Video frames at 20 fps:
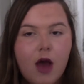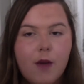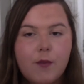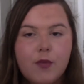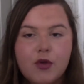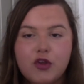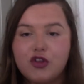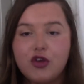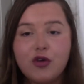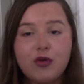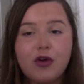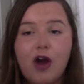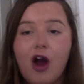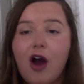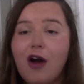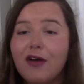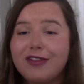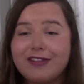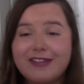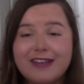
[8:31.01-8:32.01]
but you
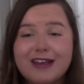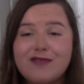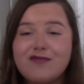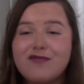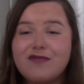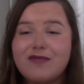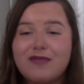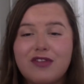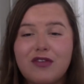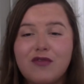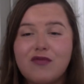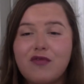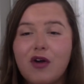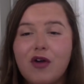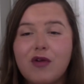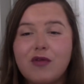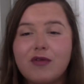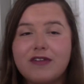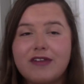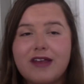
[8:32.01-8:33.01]
can't see the
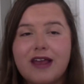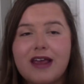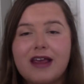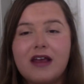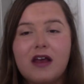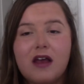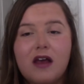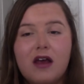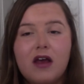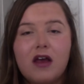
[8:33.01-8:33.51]
road, say,